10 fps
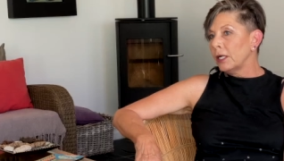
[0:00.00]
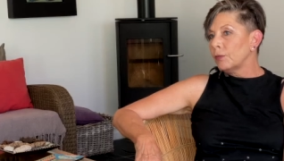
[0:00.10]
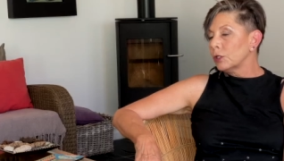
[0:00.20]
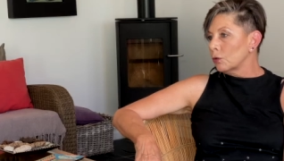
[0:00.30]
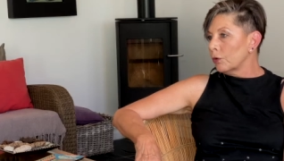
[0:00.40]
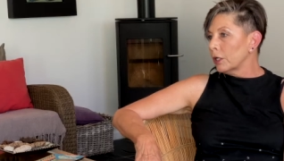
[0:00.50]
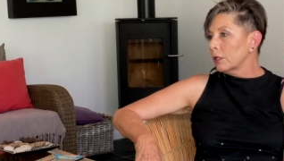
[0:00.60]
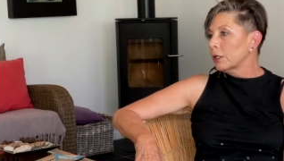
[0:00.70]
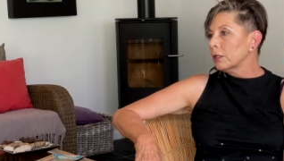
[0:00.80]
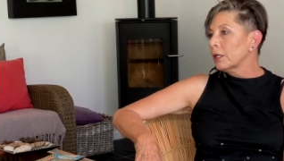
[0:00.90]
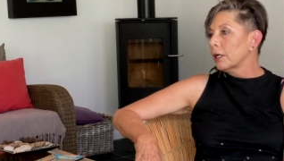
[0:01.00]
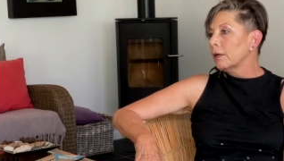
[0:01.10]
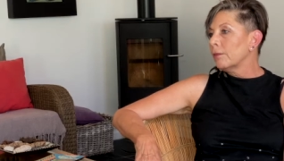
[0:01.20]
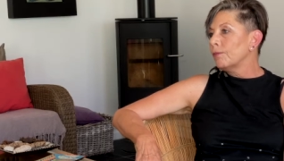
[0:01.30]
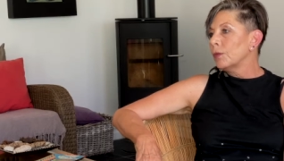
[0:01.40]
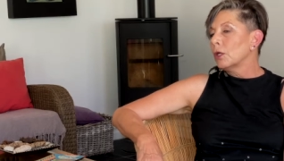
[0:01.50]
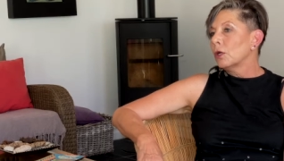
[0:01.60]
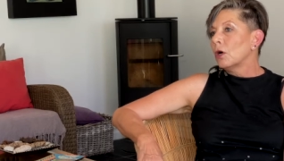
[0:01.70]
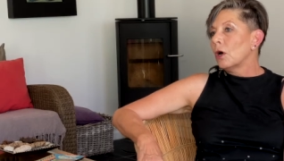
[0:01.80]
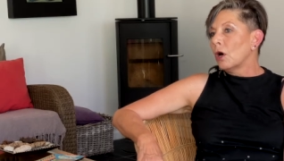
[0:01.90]
in Pretoria
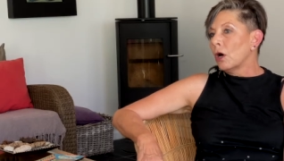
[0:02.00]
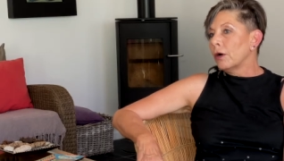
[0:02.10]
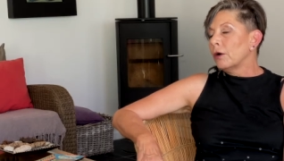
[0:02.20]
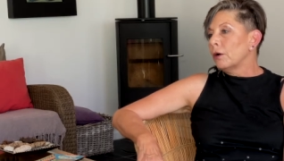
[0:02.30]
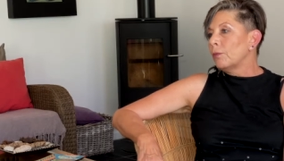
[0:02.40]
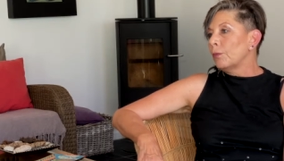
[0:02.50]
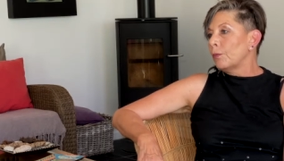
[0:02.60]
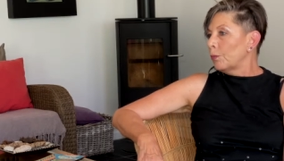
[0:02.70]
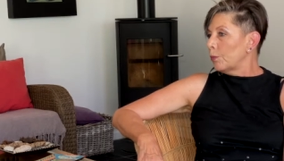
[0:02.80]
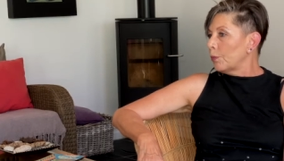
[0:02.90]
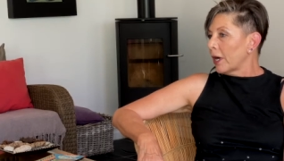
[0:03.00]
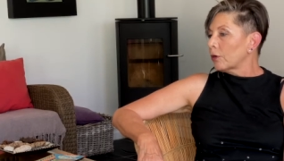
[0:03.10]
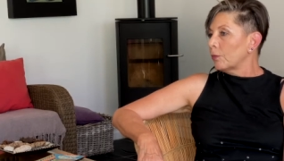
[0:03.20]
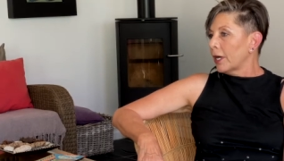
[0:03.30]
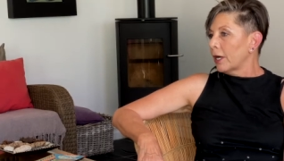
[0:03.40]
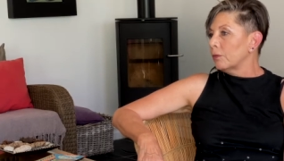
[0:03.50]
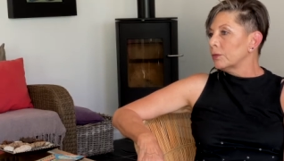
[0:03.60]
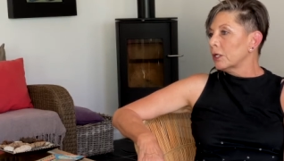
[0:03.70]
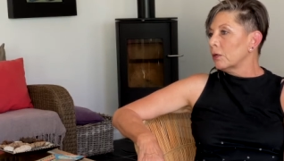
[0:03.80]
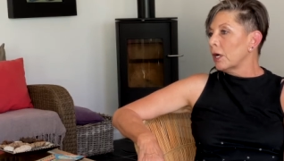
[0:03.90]
on microbiomes
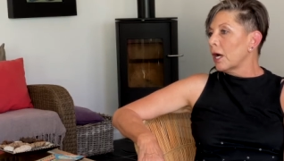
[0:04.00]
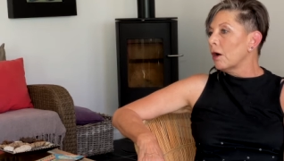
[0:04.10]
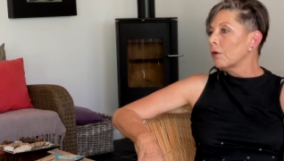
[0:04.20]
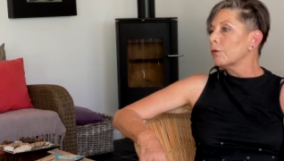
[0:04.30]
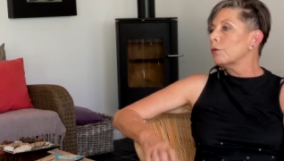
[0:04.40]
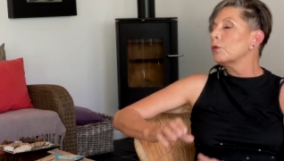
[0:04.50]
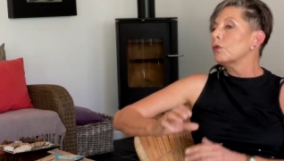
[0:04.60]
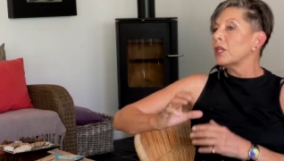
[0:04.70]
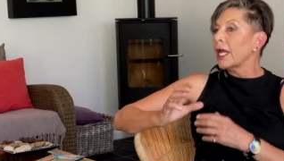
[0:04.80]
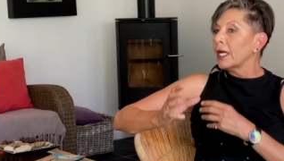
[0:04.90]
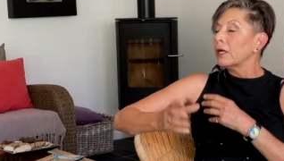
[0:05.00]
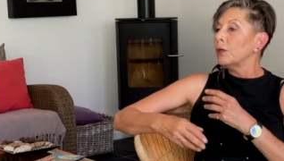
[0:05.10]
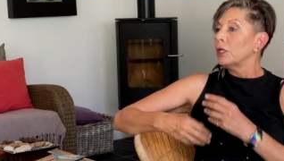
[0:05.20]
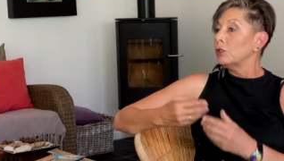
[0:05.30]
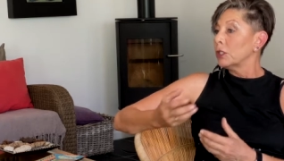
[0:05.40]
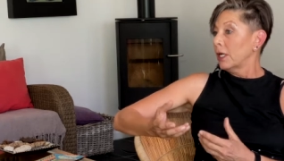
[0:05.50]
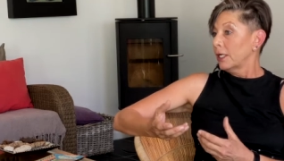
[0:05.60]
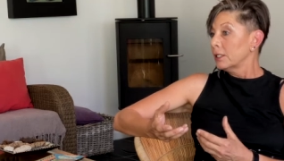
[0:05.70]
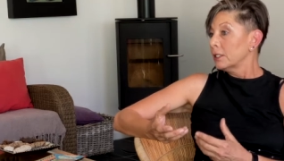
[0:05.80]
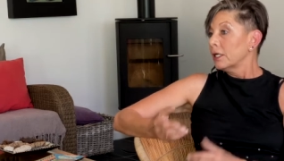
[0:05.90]
and how they can be
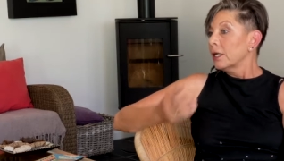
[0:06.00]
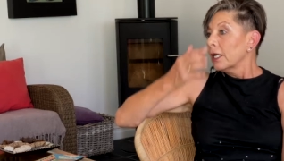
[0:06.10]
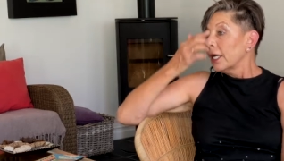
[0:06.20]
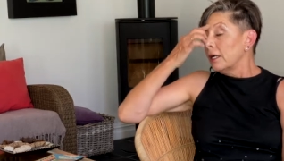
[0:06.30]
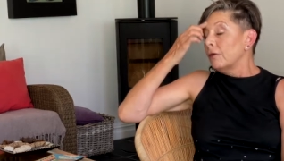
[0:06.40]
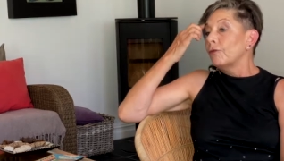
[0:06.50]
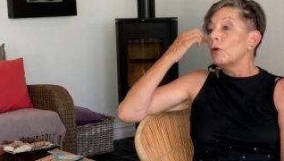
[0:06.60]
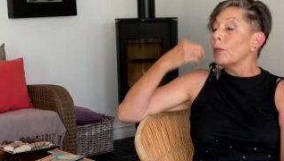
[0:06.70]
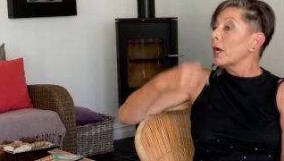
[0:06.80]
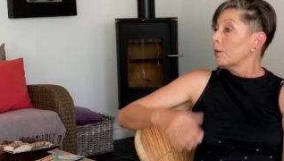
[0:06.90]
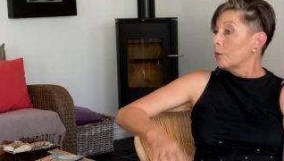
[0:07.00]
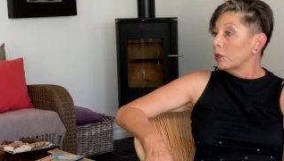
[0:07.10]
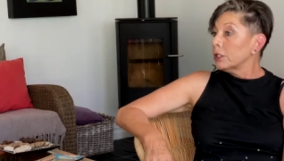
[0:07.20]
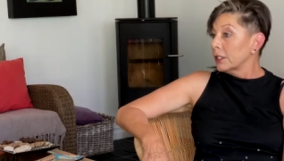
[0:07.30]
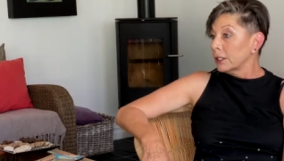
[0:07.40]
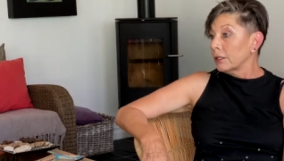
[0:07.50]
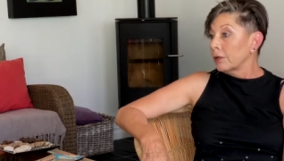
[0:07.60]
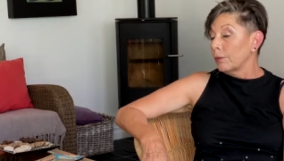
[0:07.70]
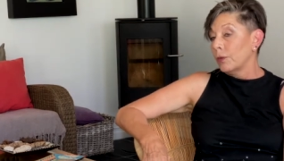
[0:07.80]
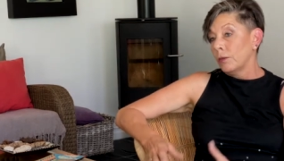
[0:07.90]
utilized for applied process.
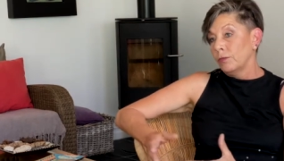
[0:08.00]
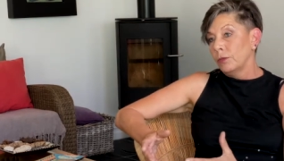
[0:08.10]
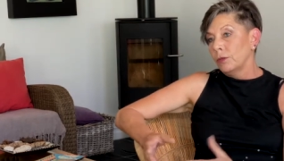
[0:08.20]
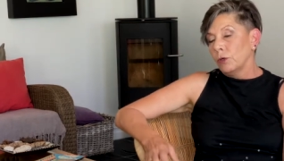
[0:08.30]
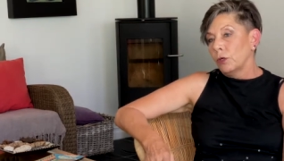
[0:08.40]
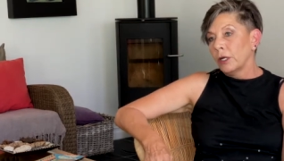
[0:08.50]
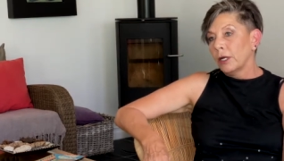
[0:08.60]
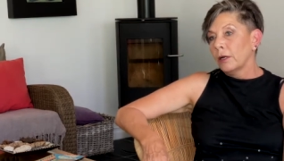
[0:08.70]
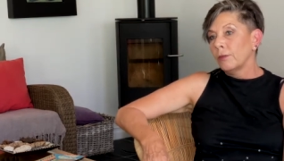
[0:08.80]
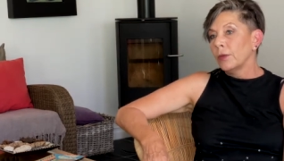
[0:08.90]
But